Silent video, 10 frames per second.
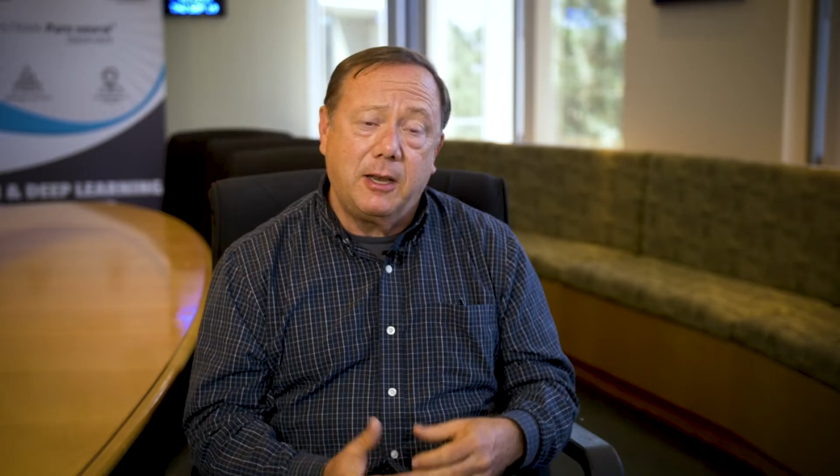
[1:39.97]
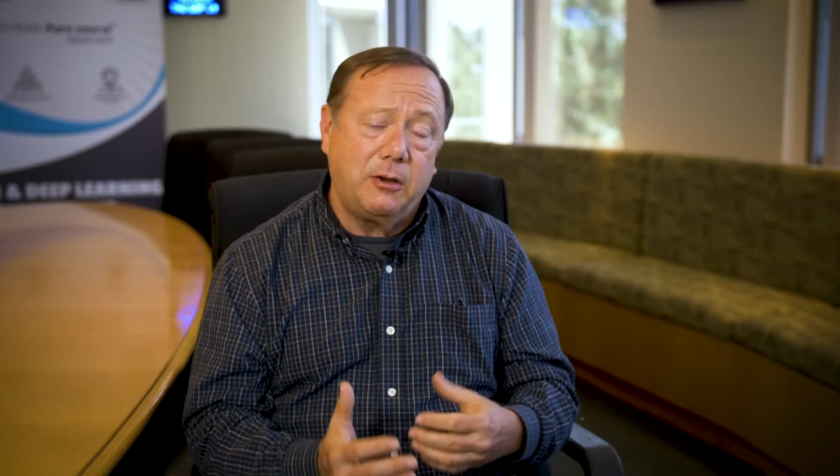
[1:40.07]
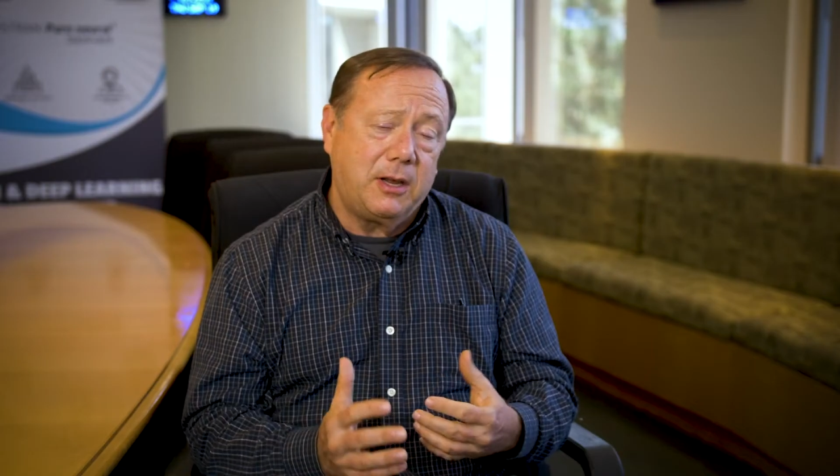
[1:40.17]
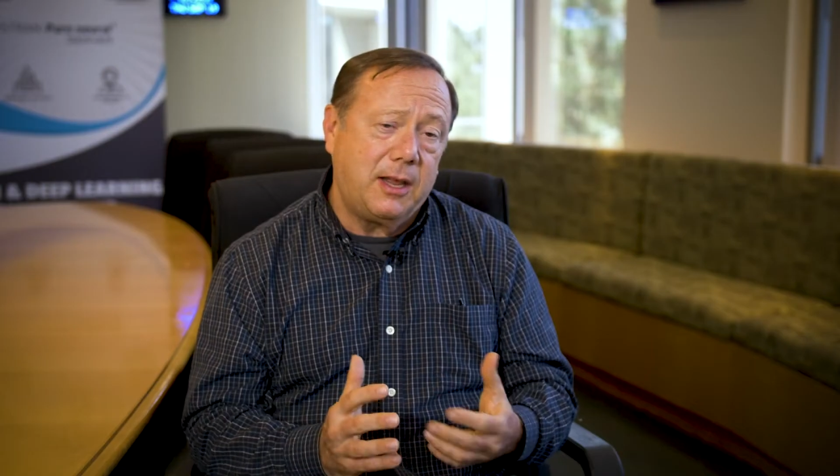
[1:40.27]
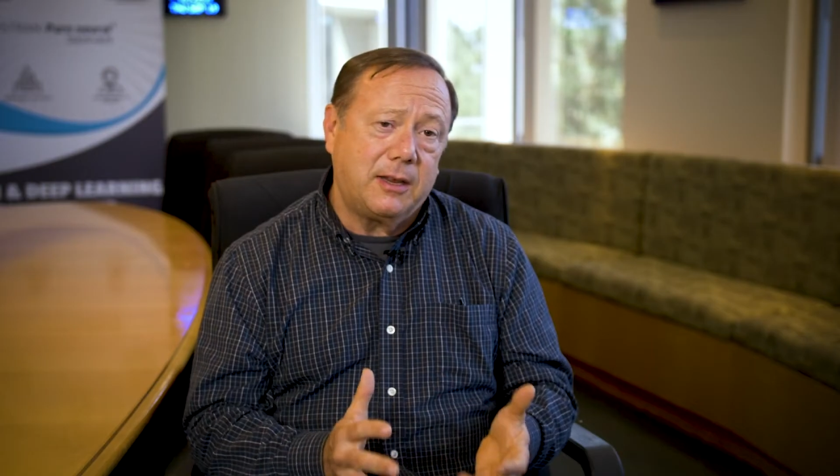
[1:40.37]

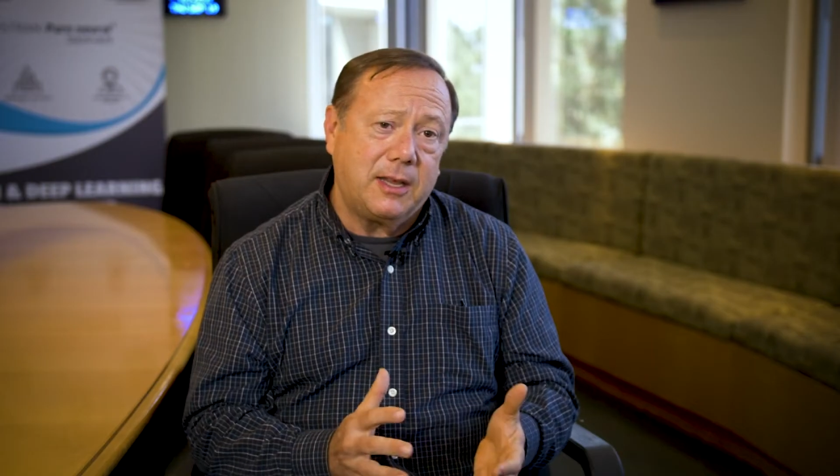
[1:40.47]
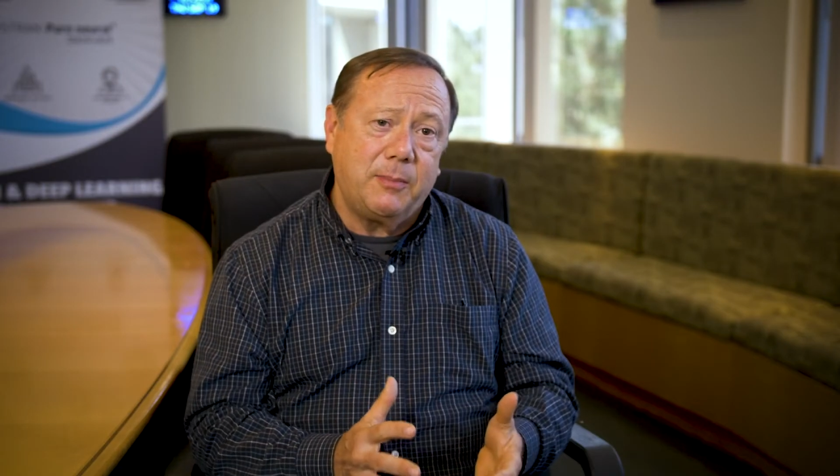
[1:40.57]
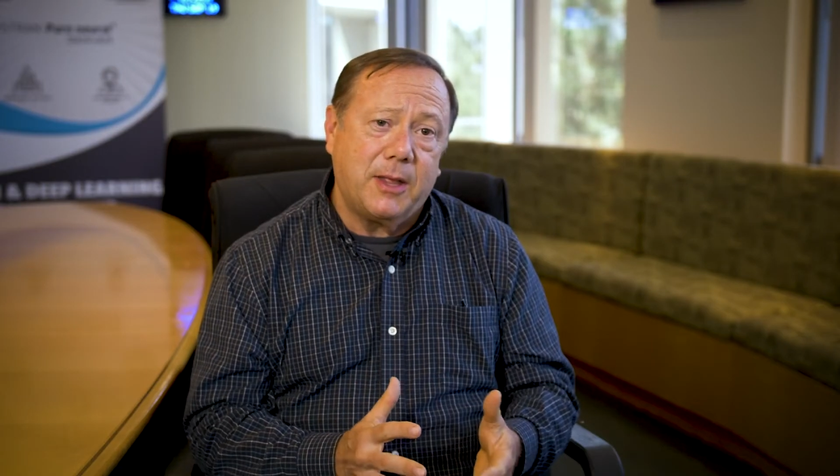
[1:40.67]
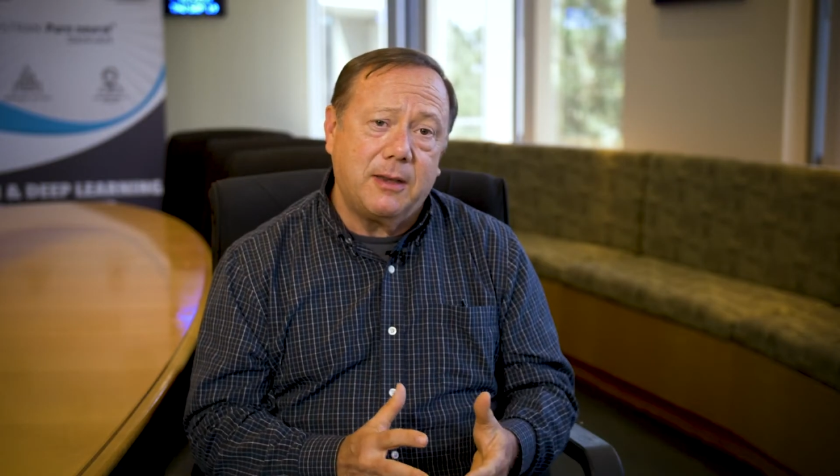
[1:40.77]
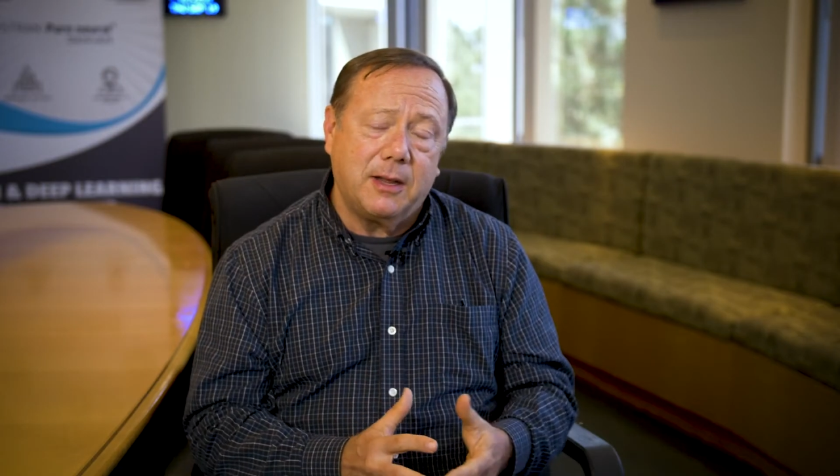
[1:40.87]
then you can't
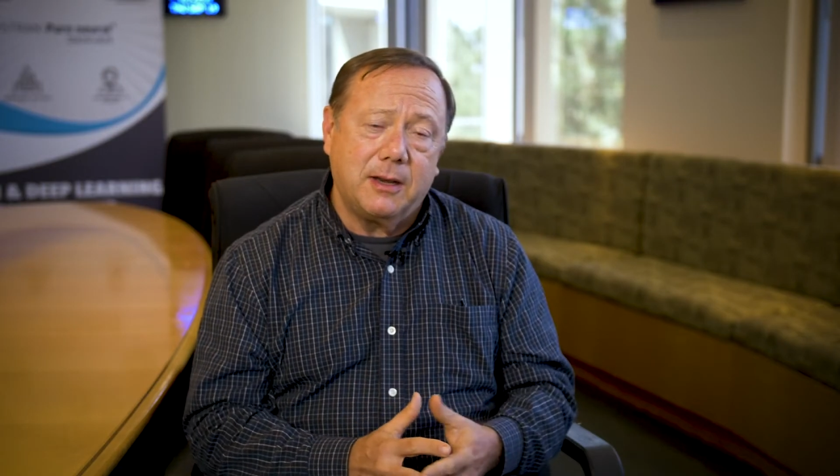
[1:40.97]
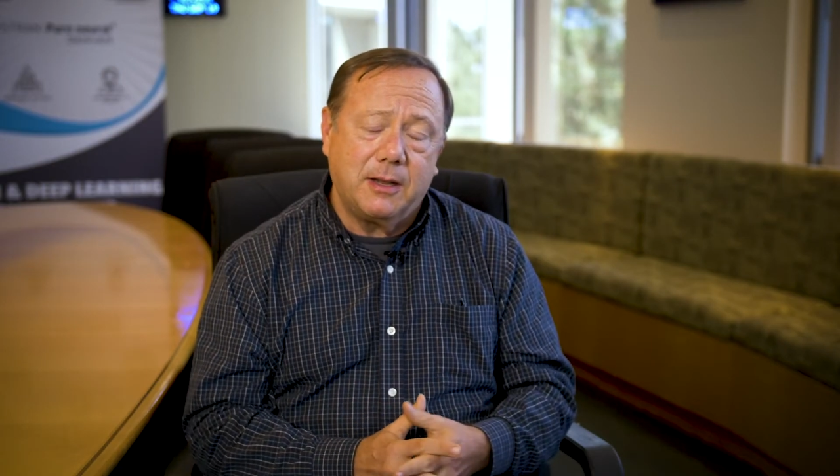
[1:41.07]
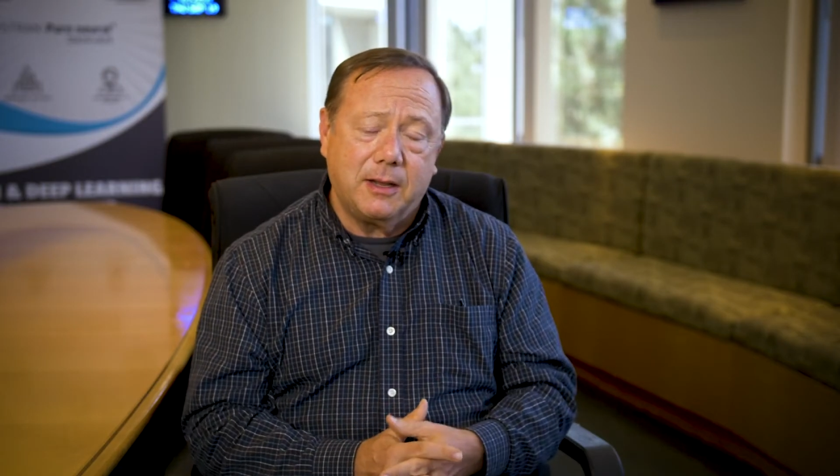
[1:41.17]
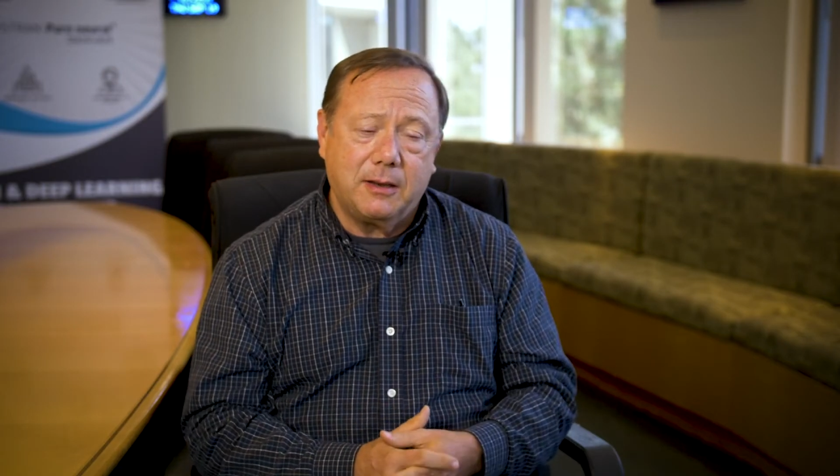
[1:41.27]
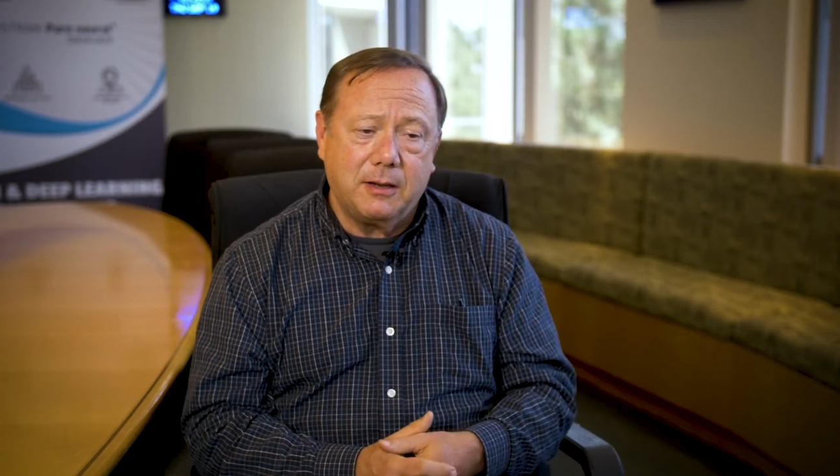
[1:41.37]
keep that
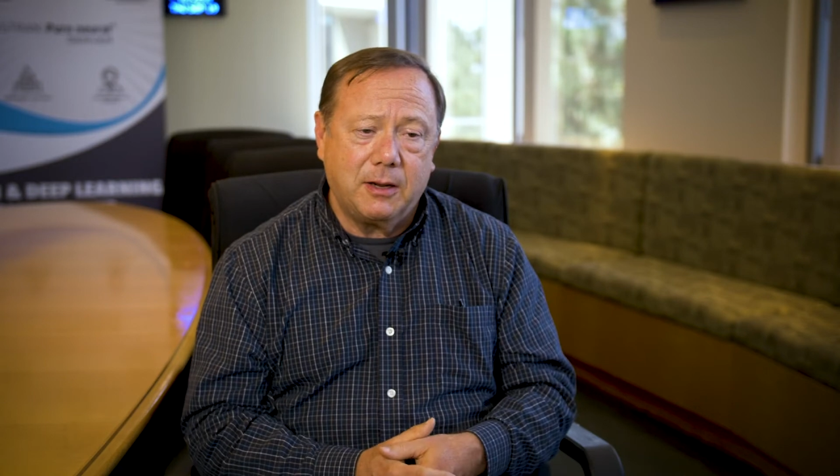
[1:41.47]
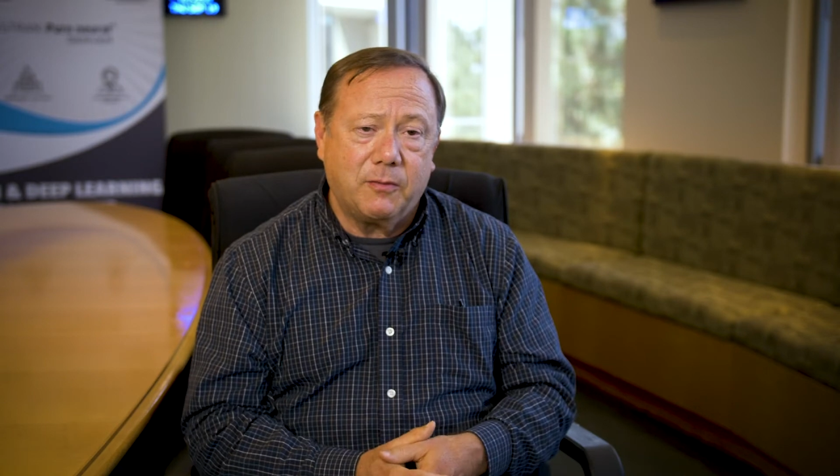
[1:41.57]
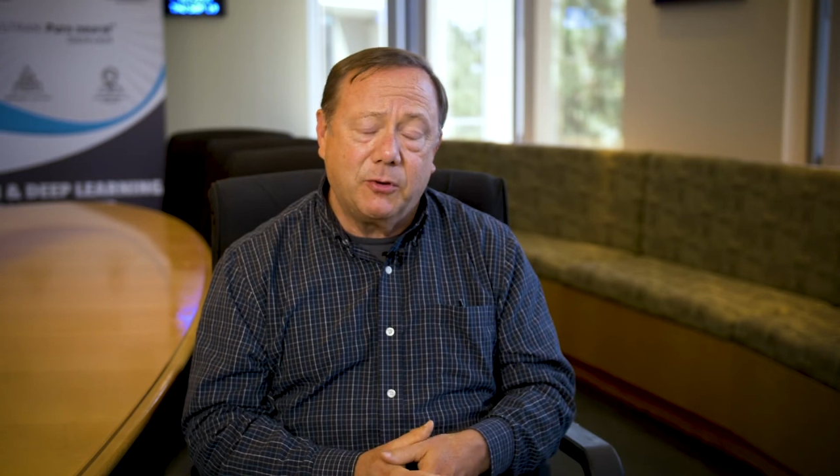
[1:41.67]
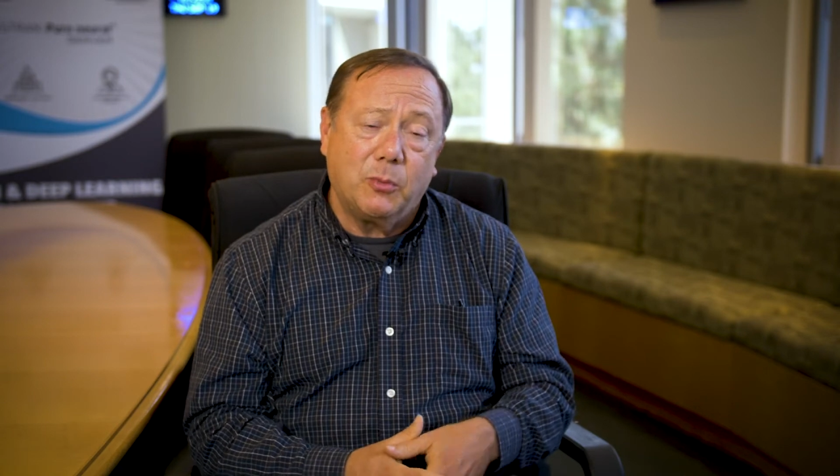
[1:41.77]
data in the